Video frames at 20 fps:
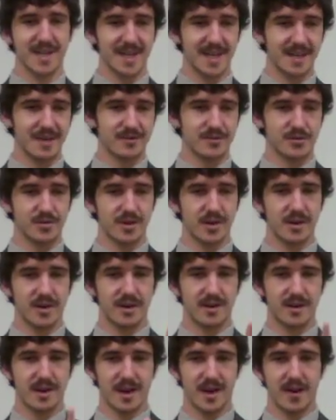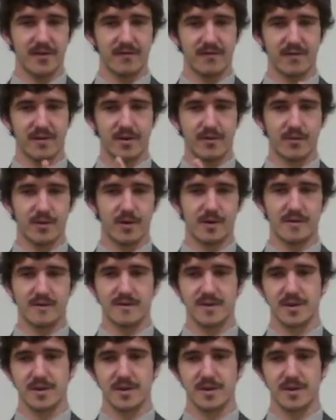each and every one of